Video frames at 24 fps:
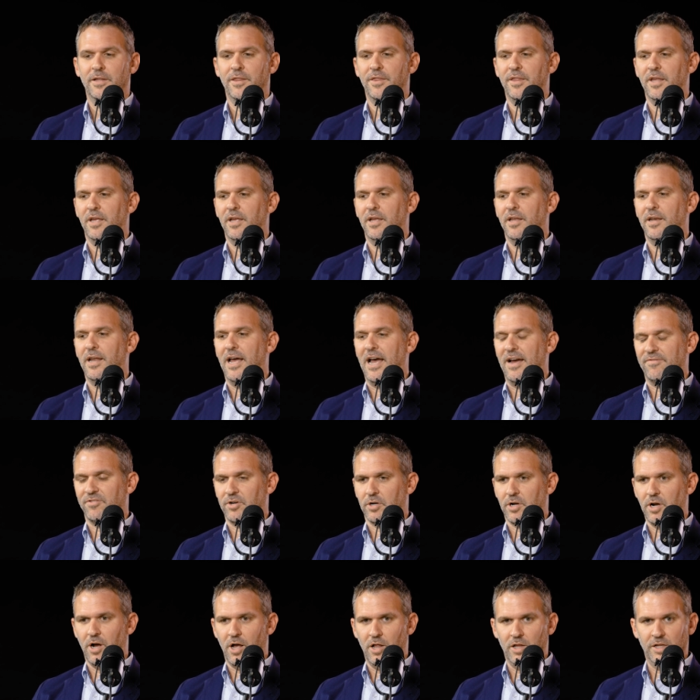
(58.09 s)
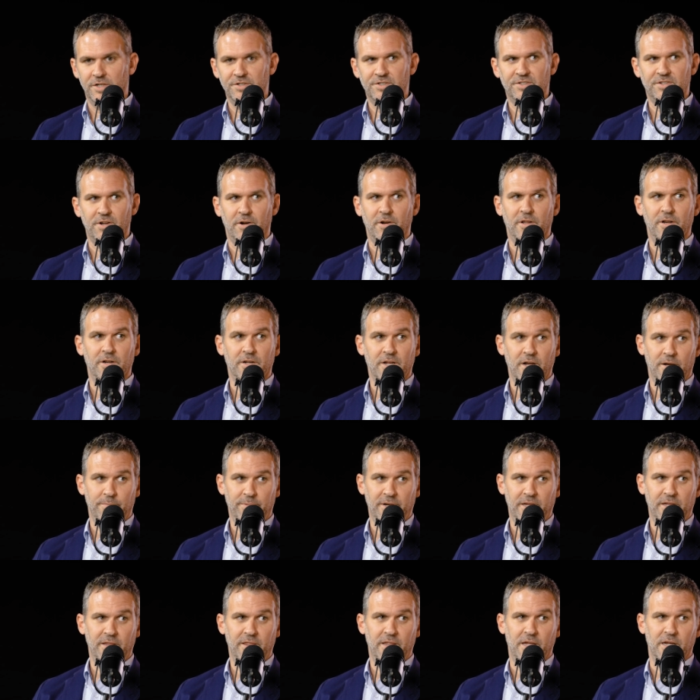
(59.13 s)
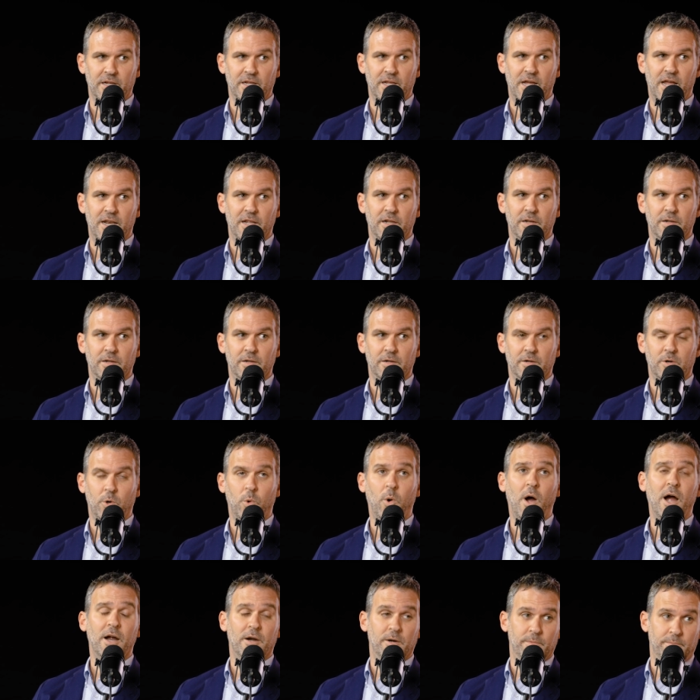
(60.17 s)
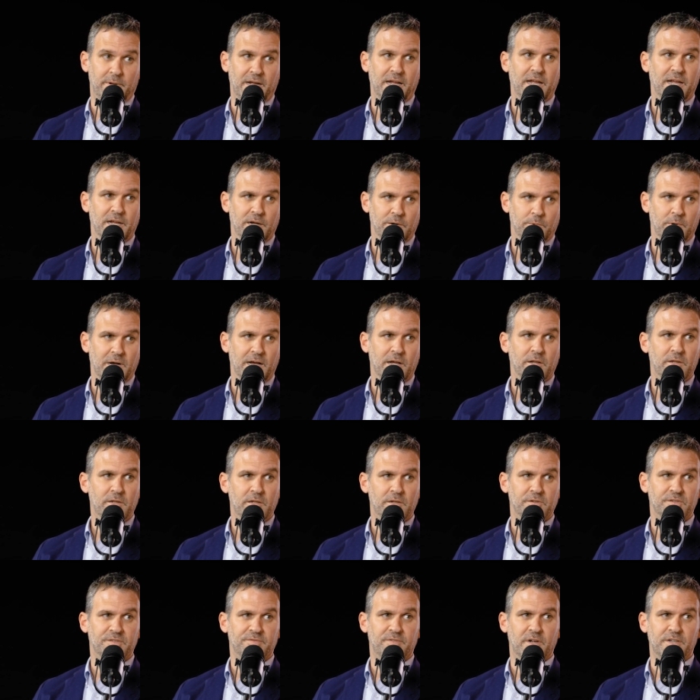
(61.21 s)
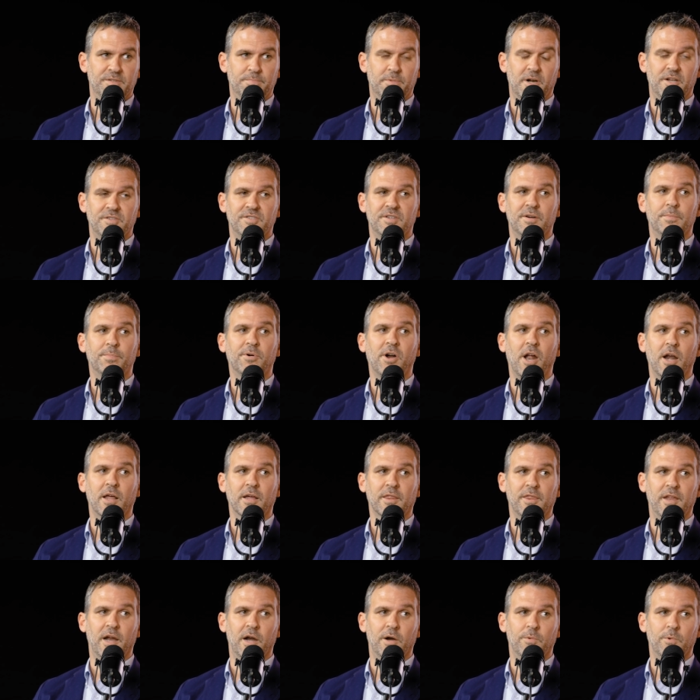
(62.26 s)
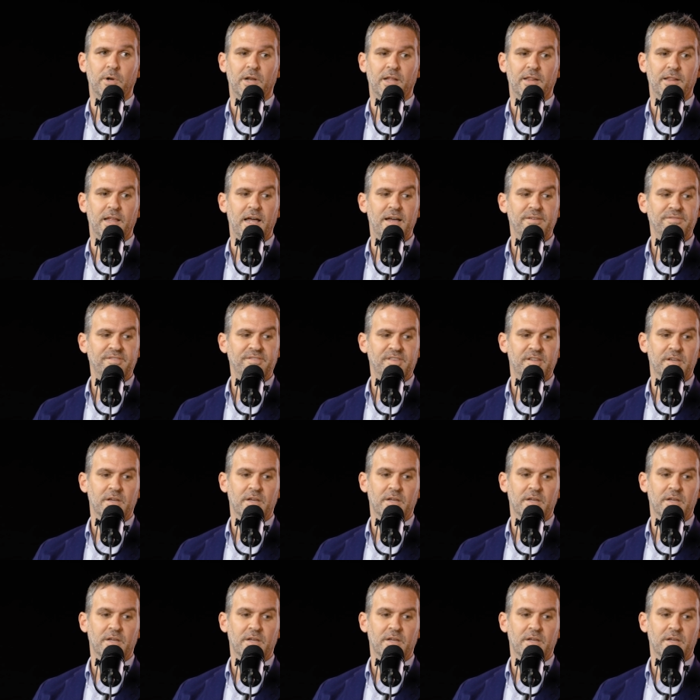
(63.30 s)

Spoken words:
Then after college, started a company that got acquired by AOL. I was a vice president of product there when I left.